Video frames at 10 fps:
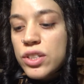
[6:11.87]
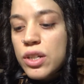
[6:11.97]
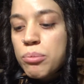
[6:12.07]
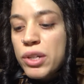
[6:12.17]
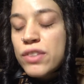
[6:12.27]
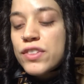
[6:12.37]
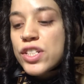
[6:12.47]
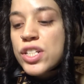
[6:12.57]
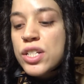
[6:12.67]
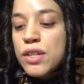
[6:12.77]
a better
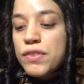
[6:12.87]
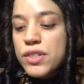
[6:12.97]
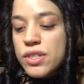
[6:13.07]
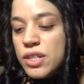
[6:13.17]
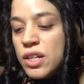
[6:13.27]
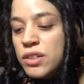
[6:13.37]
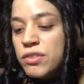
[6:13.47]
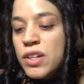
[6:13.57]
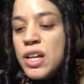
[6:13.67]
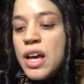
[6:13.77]
version of yourself
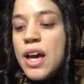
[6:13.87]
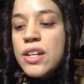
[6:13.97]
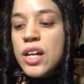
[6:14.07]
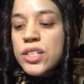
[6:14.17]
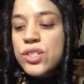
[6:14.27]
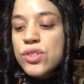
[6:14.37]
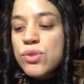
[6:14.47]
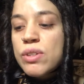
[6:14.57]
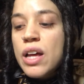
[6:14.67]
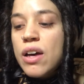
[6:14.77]
and not to
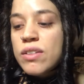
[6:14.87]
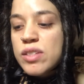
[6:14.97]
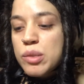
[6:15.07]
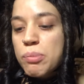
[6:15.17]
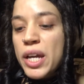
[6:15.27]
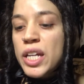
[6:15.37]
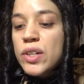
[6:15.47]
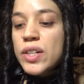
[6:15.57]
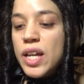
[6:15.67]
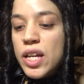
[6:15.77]
do it out of spite
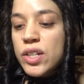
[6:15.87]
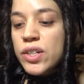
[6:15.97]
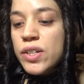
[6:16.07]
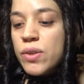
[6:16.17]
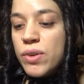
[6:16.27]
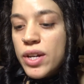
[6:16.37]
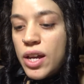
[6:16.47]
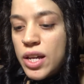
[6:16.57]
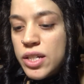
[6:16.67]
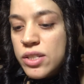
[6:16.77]
or anger or
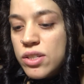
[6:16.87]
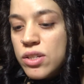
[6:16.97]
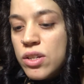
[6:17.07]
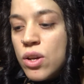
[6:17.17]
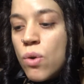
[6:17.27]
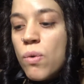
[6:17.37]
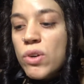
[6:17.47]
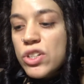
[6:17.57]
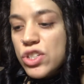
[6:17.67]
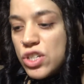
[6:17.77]
hate
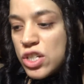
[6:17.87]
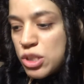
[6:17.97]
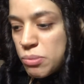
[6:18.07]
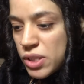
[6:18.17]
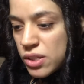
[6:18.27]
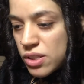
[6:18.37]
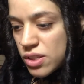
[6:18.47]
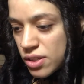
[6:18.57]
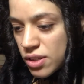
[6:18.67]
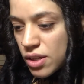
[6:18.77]
or
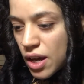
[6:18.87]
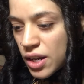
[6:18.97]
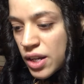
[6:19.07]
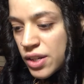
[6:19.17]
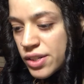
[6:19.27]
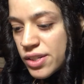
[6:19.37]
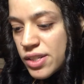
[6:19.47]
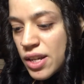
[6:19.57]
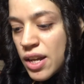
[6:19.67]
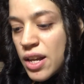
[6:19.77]
judgment. And I
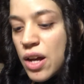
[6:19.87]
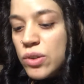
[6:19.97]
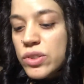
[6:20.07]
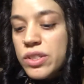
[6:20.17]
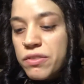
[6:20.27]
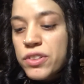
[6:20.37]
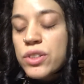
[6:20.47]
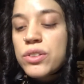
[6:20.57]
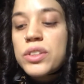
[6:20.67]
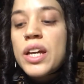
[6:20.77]
understand how
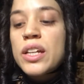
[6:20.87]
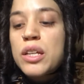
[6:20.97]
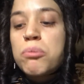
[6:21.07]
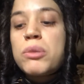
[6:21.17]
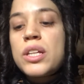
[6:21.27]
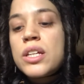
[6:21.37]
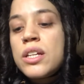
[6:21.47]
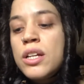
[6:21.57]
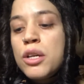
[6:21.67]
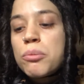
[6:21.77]
difficult that can be
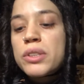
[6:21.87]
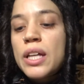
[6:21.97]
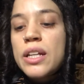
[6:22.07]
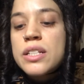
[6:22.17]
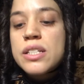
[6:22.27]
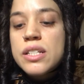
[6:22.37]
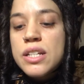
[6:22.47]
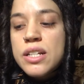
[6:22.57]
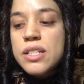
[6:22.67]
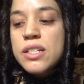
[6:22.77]
but that is a
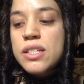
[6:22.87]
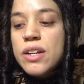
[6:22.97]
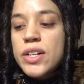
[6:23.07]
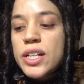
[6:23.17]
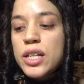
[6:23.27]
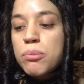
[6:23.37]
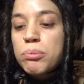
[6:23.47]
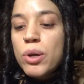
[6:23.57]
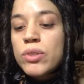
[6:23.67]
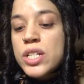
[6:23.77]
necessary
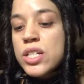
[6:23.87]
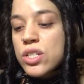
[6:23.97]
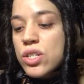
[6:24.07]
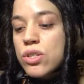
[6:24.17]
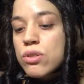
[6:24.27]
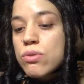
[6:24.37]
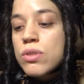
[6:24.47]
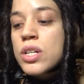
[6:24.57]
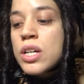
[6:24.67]
component to